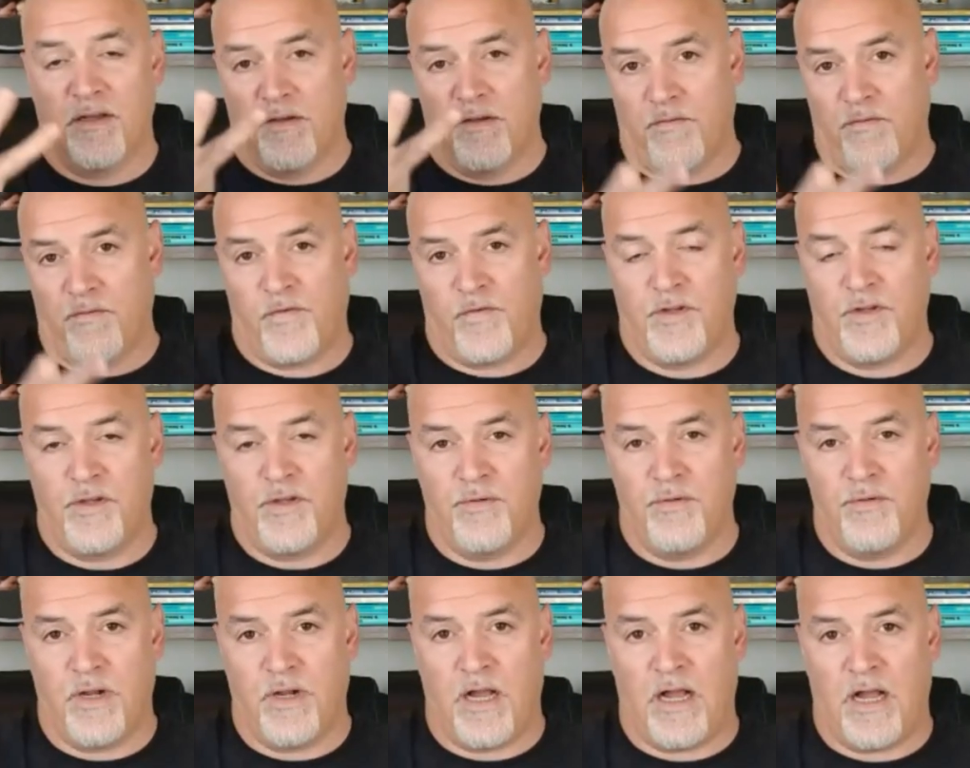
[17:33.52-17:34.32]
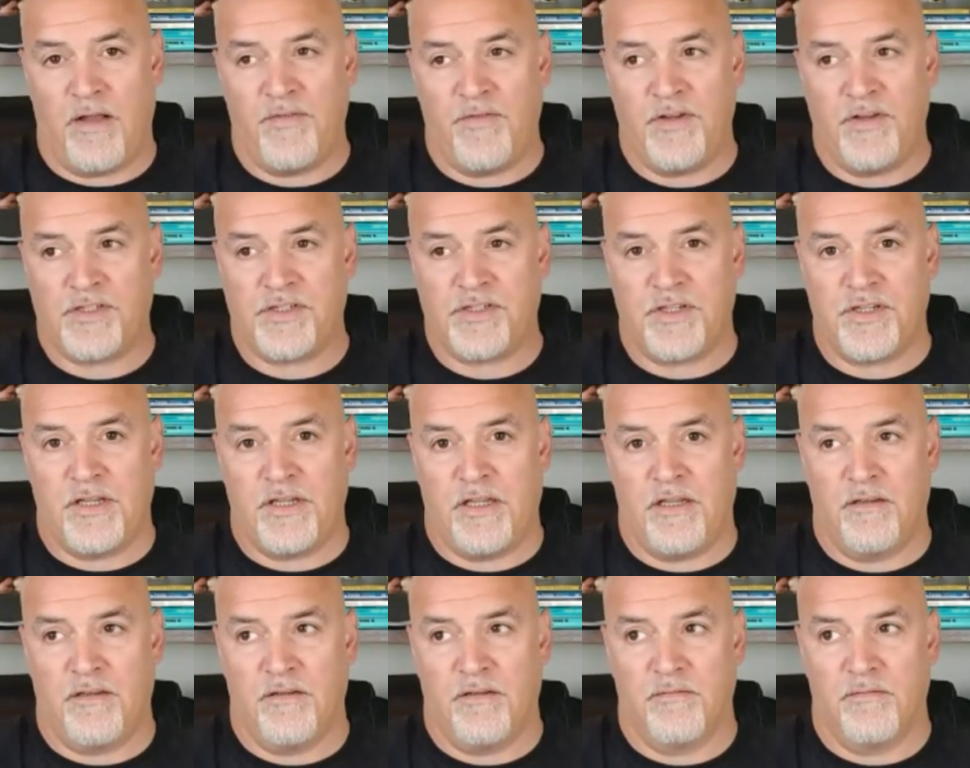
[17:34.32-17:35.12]
for you to
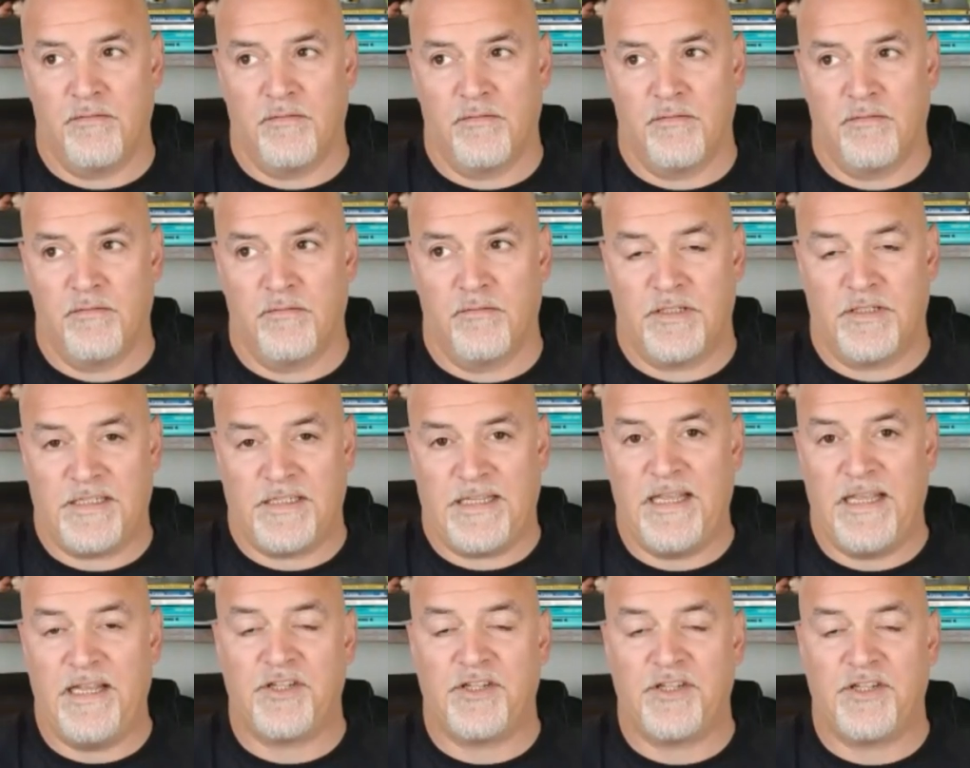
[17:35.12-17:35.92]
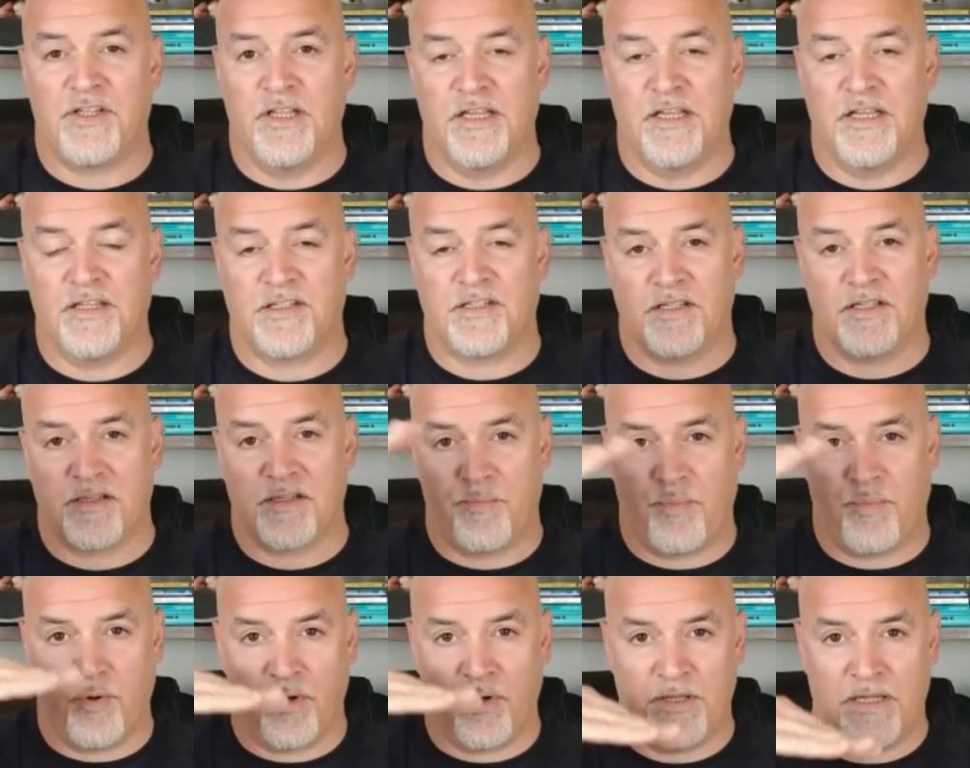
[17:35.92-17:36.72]
obviously teach this, it's
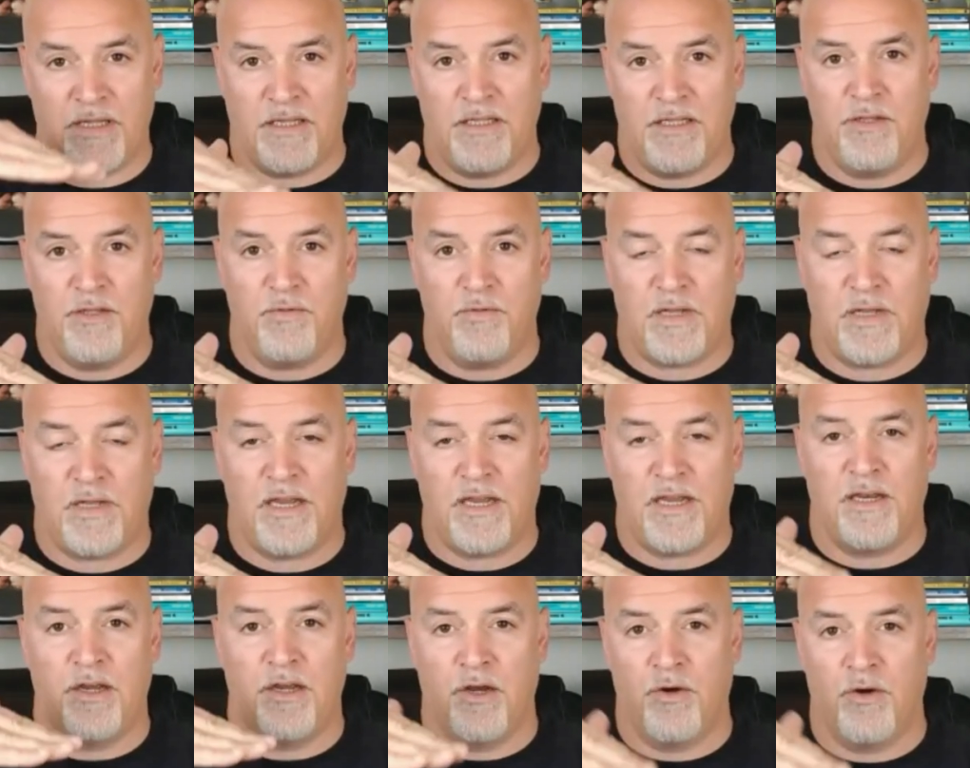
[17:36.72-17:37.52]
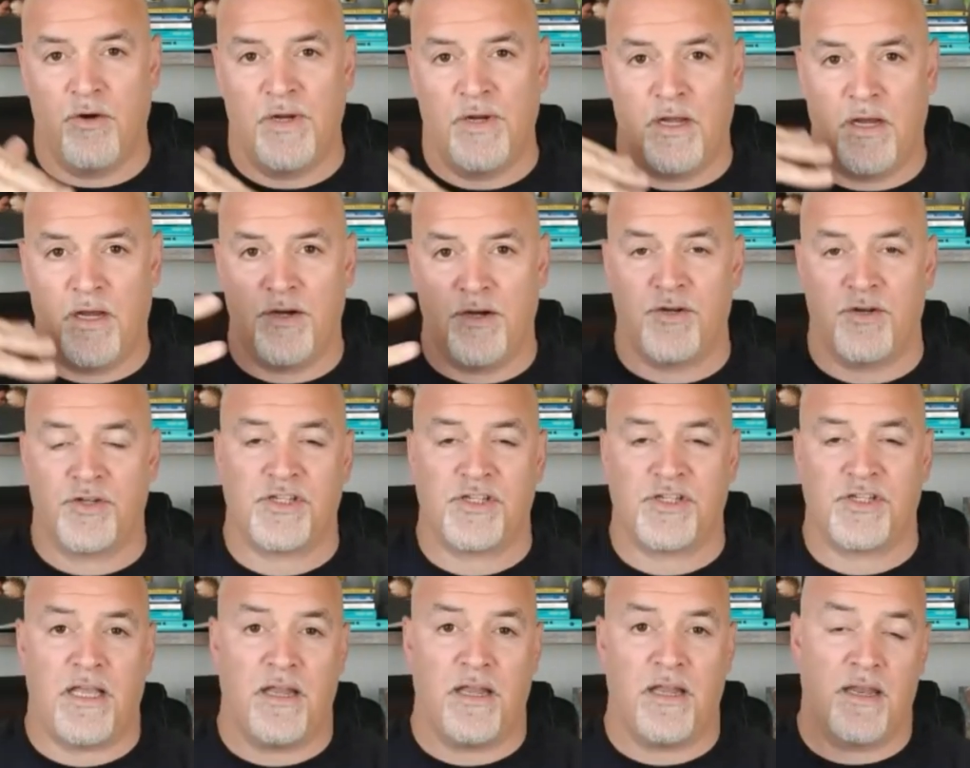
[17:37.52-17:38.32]
important that you kind of know and
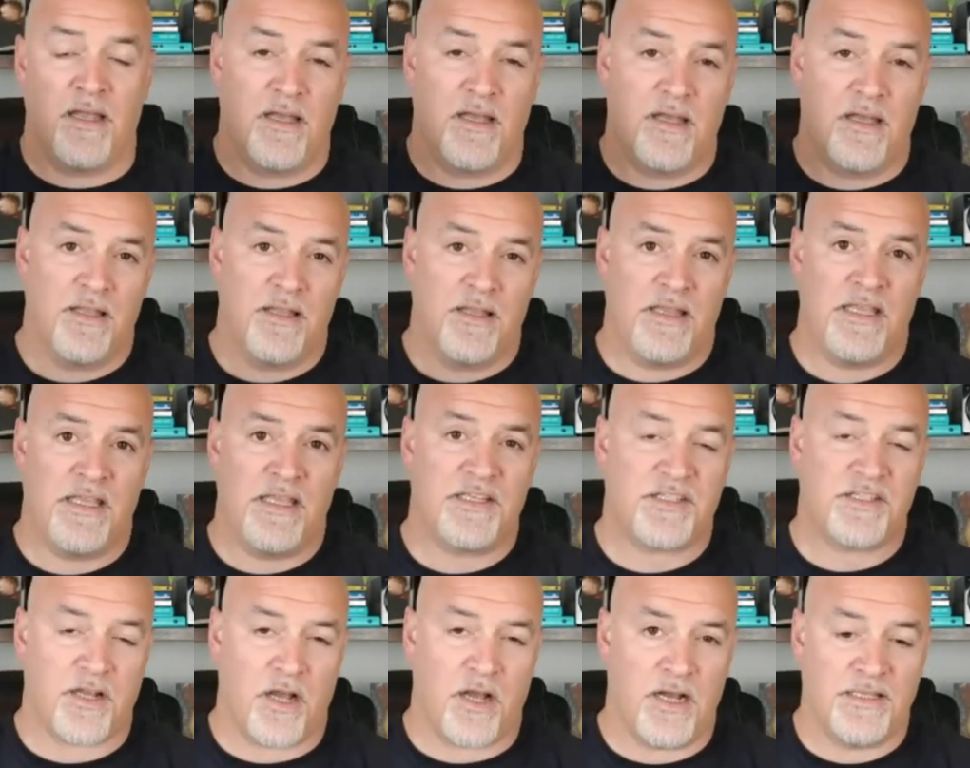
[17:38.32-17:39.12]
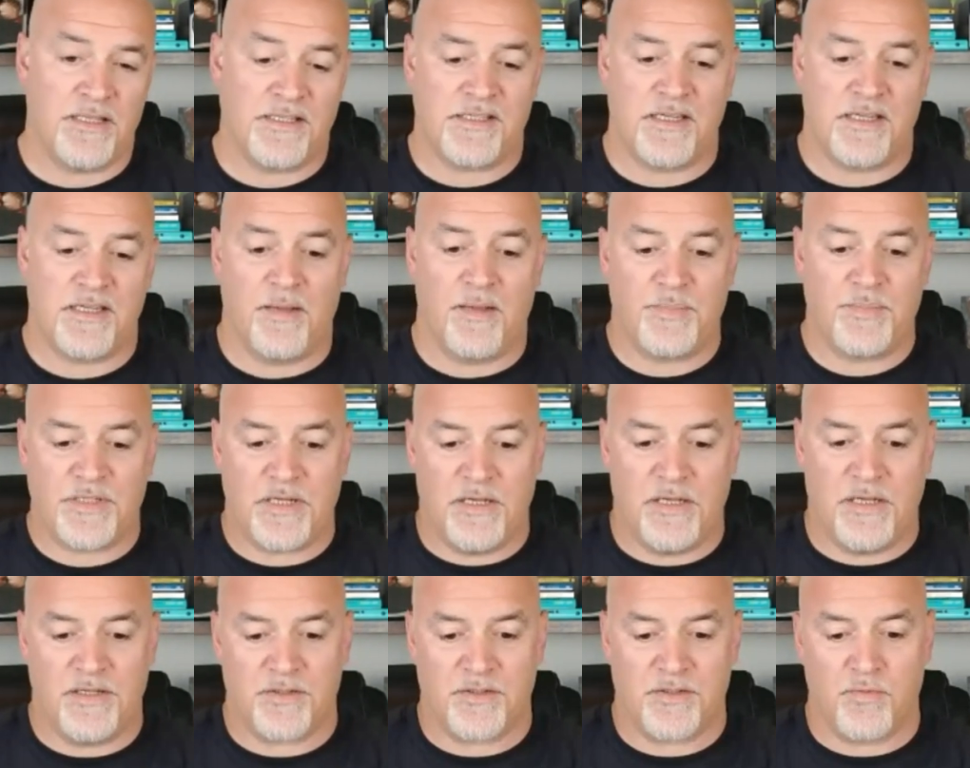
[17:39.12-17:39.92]
understand these concepts
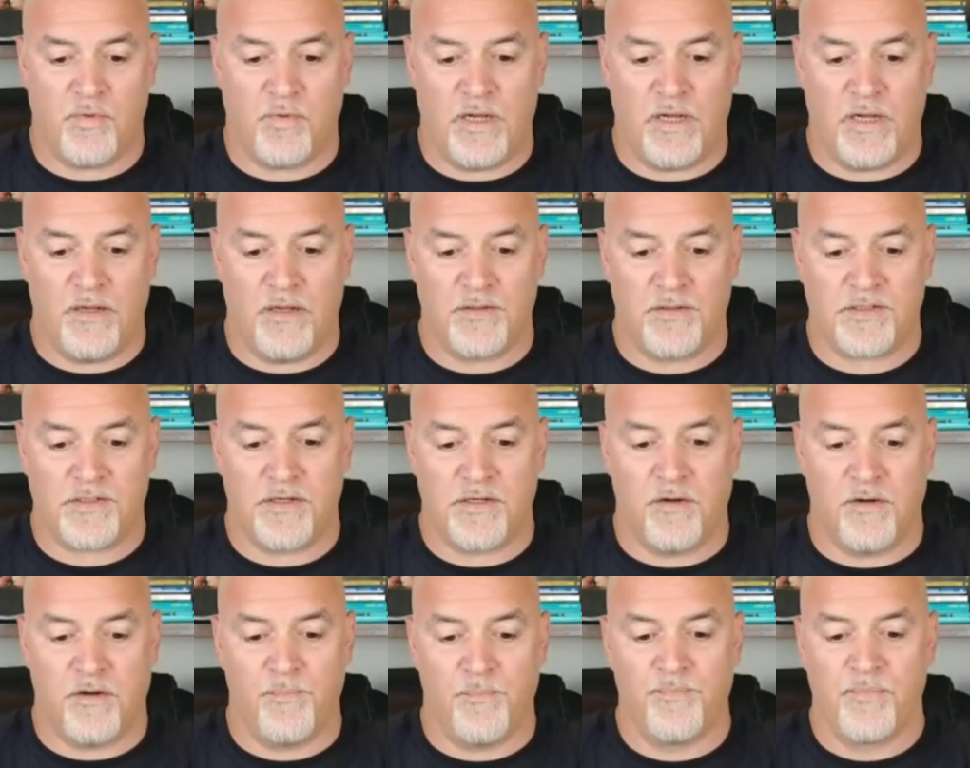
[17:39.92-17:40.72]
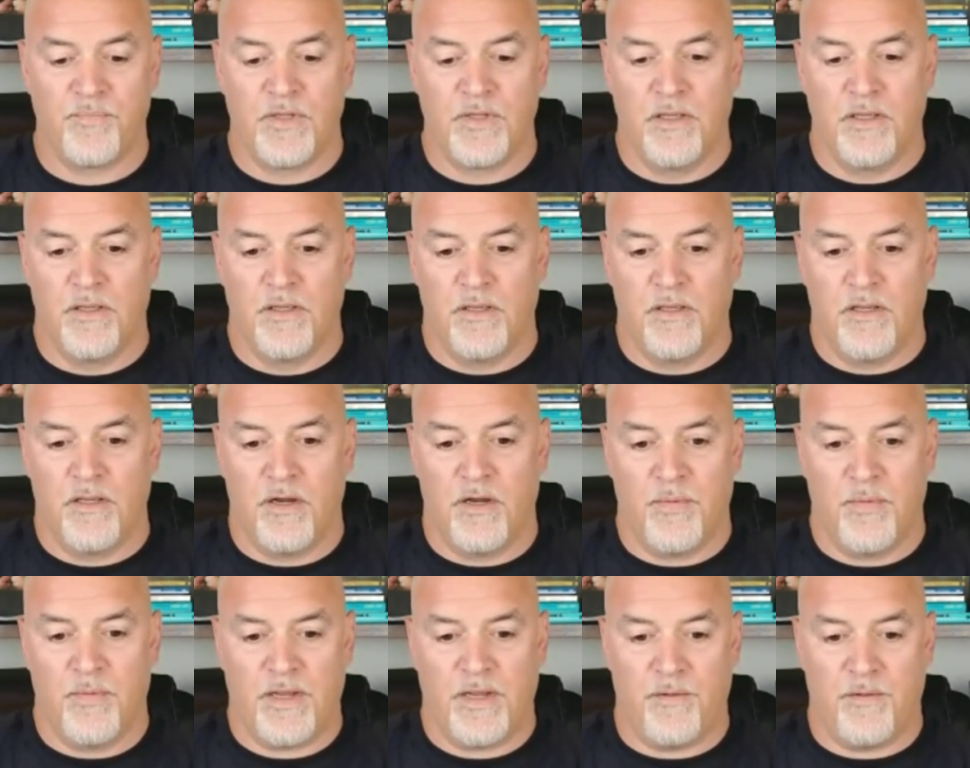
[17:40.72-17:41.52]
as well. So
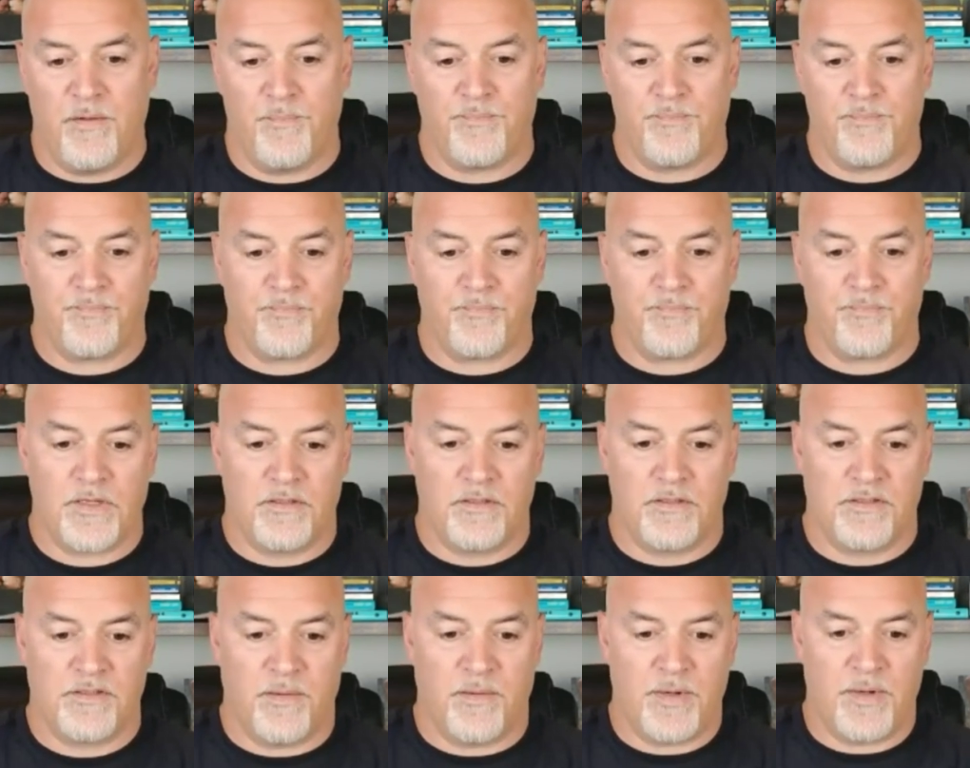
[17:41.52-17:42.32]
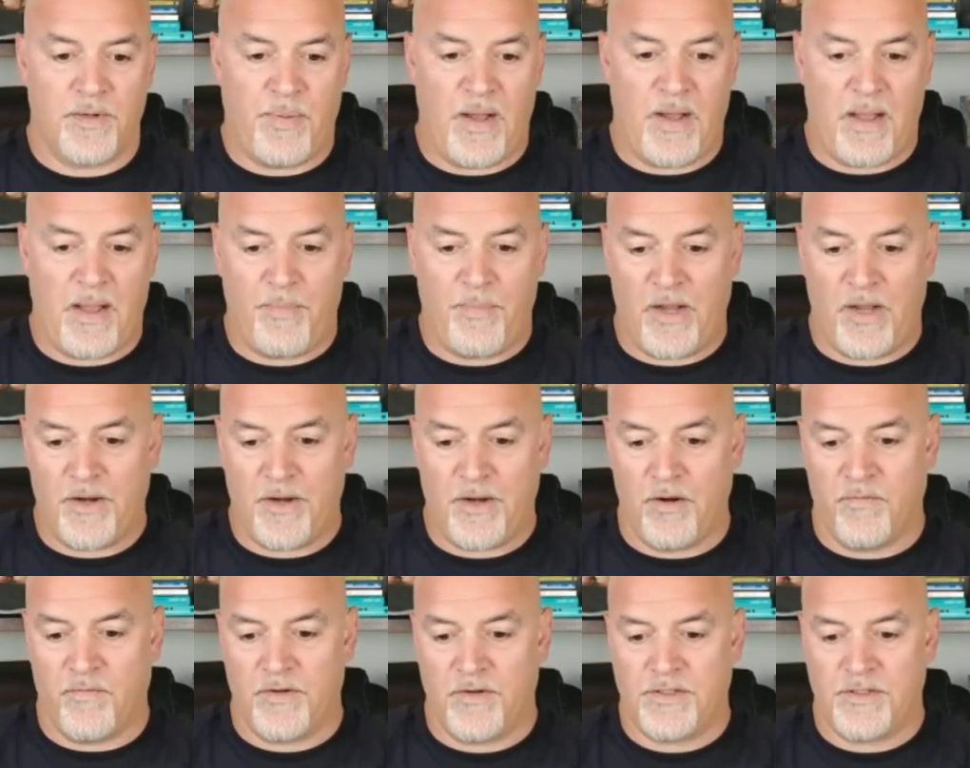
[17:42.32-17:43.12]
here we go. So I'm going to pop on over